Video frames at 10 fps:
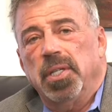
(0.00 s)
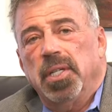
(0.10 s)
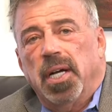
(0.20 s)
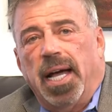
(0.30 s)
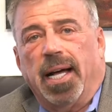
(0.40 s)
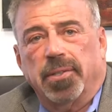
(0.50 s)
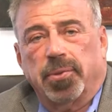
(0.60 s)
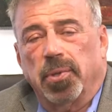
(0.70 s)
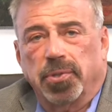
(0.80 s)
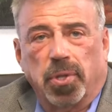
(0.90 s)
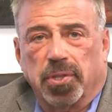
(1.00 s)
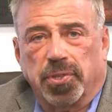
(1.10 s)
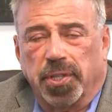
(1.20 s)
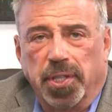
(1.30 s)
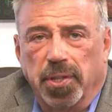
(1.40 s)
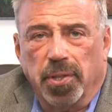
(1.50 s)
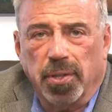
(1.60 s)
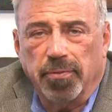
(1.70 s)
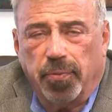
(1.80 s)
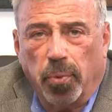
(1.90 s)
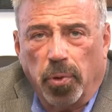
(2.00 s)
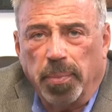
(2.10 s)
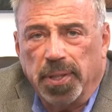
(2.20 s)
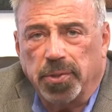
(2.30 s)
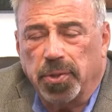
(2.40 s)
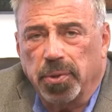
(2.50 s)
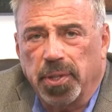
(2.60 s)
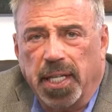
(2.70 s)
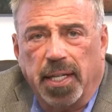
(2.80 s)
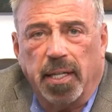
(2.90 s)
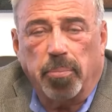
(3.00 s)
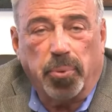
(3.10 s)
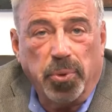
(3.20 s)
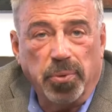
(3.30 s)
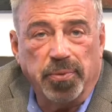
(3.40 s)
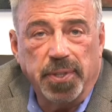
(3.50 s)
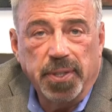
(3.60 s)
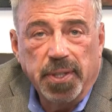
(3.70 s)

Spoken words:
hassle. It took us a year and 4 months to get it approved.